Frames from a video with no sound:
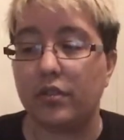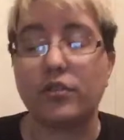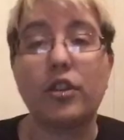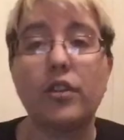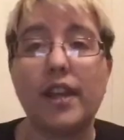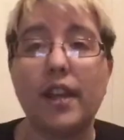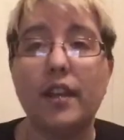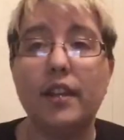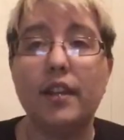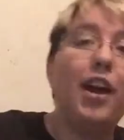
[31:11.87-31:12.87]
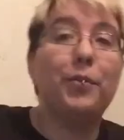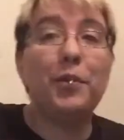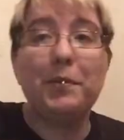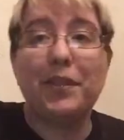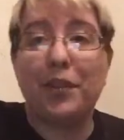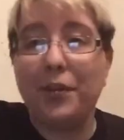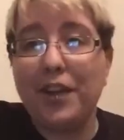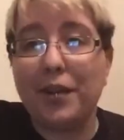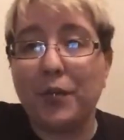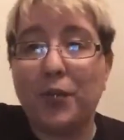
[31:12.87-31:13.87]
journey, I'm going to be
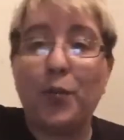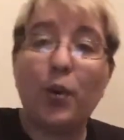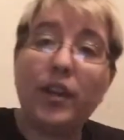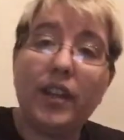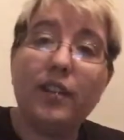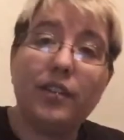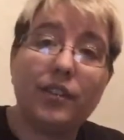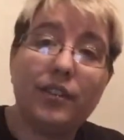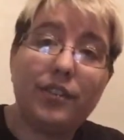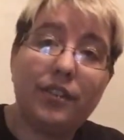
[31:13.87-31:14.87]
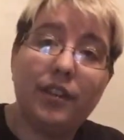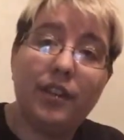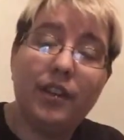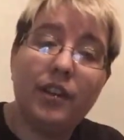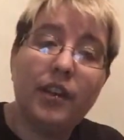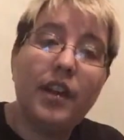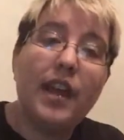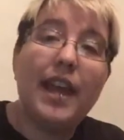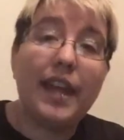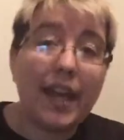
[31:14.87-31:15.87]
30 in 4 years,
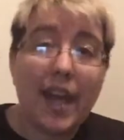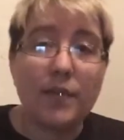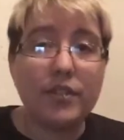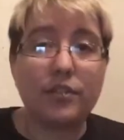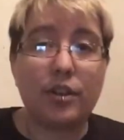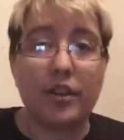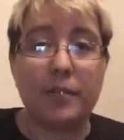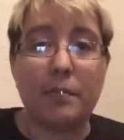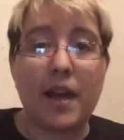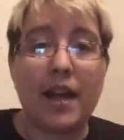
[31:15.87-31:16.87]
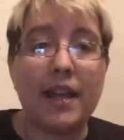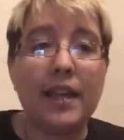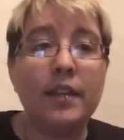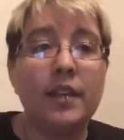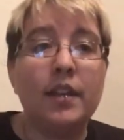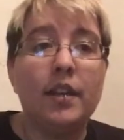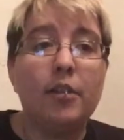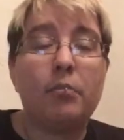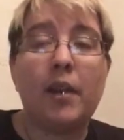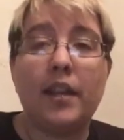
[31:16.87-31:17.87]
and I haven't started my
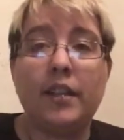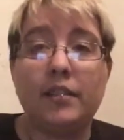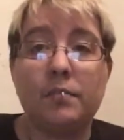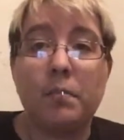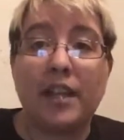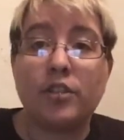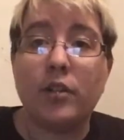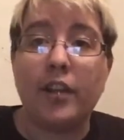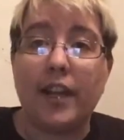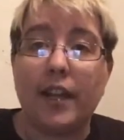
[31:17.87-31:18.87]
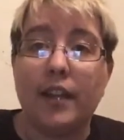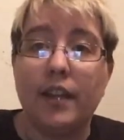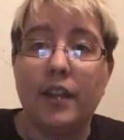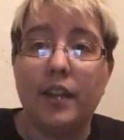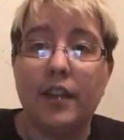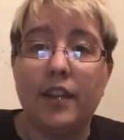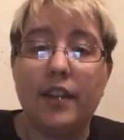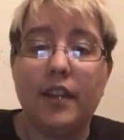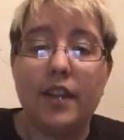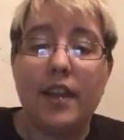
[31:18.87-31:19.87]
journey.
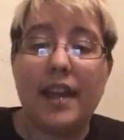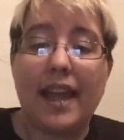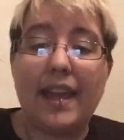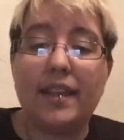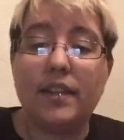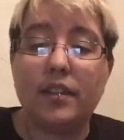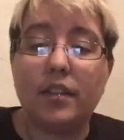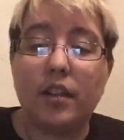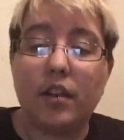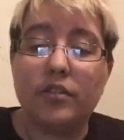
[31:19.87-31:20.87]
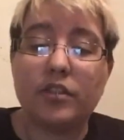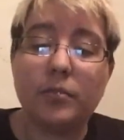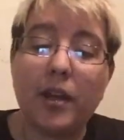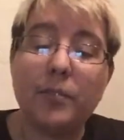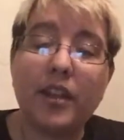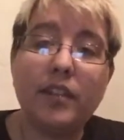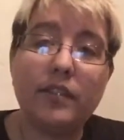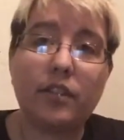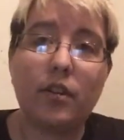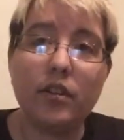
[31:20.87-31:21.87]
And sometimes I get
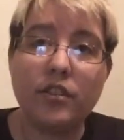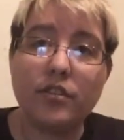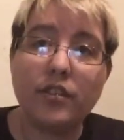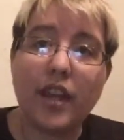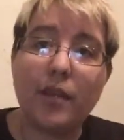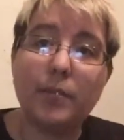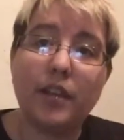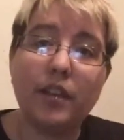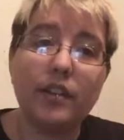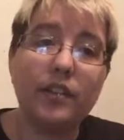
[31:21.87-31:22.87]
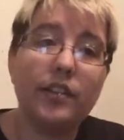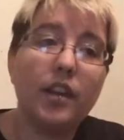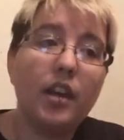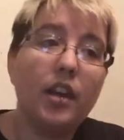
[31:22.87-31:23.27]
discouraged on that because